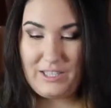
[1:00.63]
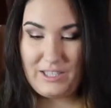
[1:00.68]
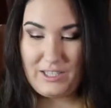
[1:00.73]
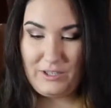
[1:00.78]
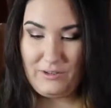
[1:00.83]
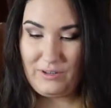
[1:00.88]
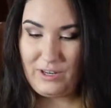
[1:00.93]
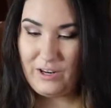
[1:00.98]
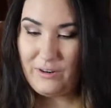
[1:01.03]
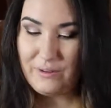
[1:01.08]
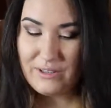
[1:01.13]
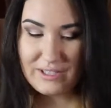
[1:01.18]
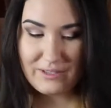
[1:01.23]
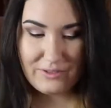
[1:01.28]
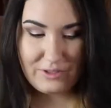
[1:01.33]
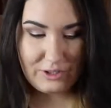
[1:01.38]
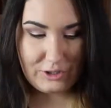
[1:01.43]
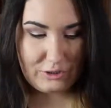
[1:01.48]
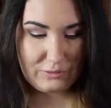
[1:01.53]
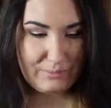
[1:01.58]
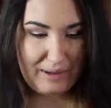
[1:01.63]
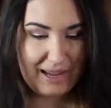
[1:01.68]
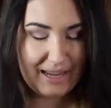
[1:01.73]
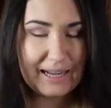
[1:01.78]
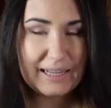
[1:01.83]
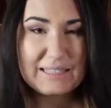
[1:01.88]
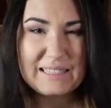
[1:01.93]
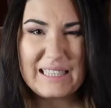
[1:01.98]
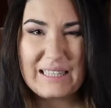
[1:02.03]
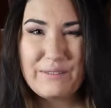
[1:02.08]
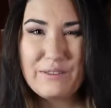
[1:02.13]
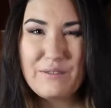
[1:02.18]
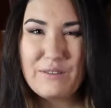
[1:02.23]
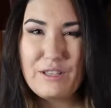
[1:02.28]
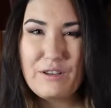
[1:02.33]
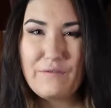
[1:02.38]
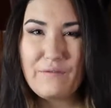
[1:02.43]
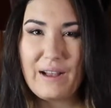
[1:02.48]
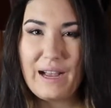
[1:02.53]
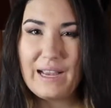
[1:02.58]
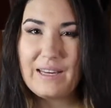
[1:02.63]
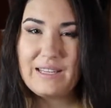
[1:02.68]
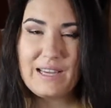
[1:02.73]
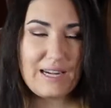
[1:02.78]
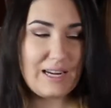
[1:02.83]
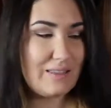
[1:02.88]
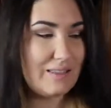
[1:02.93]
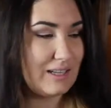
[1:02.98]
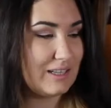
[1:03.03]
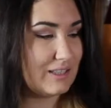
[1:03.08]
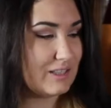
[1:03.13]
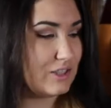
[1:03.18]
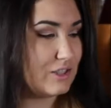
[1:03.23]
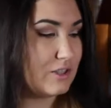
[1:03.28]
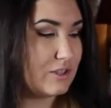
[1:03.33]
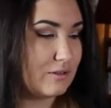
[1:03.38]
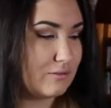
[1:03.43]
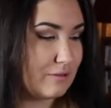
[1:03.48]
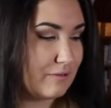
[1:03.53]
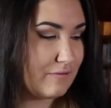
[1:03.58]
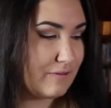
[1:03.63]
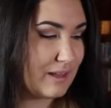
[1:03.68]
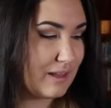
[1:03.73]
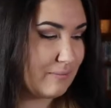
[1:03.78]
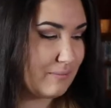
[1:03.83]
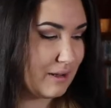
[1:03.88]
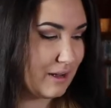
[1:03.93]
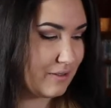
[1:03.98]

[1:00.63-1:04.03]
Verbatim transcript: cute. I always love their little bags. I never really find anything to do with them